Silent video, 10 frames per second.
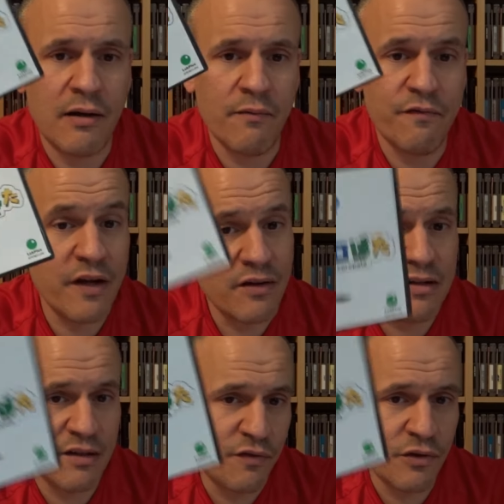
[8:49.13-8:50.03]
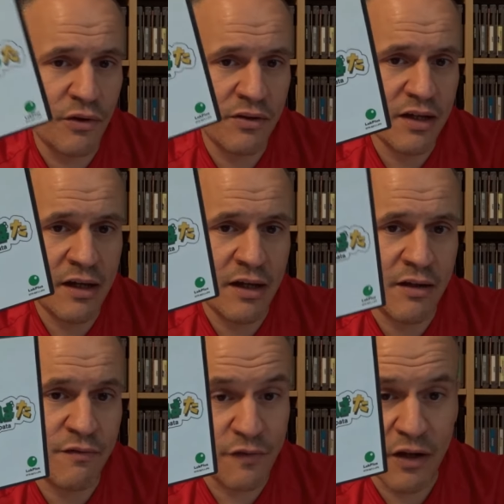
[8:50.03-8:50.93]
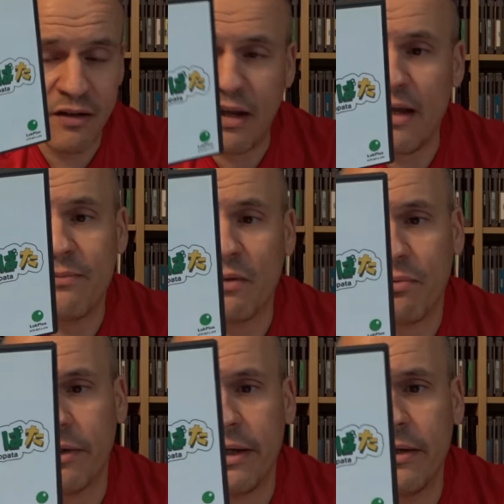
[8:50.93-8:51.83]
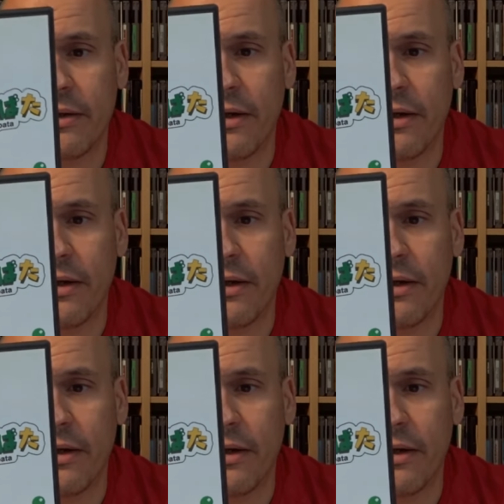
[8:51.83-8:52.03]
Very difficult and fun game to play.